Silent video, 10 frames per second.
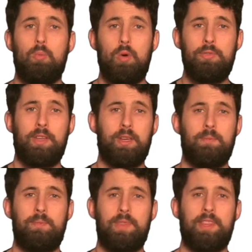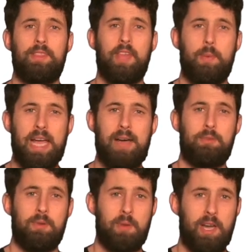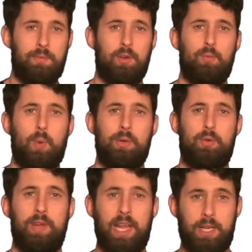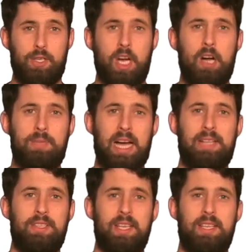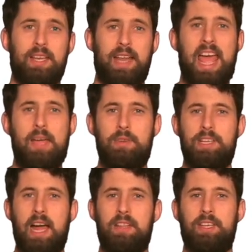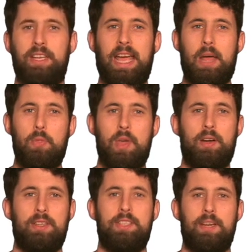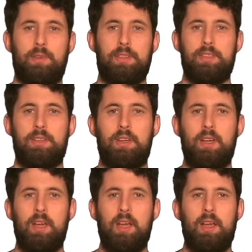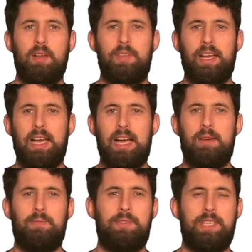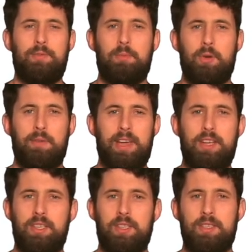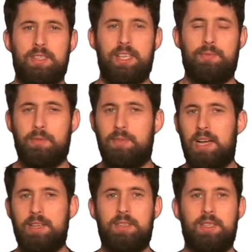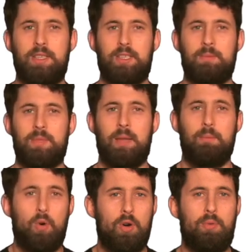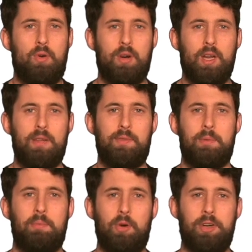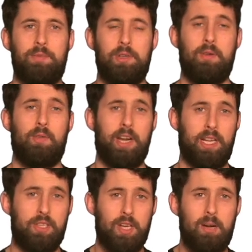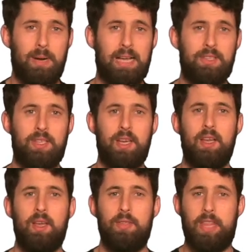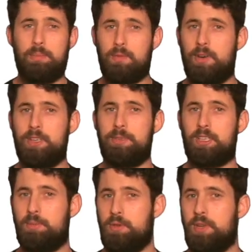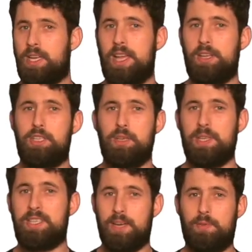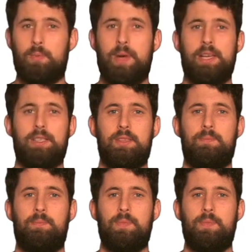One thing that we have to be mindful of when creating jobs ads is that every candidate out there is different. They'll have different motivations, different value systems, and more importantly, from a point of view of writing job ads, they prefer to be communicated to in different ways.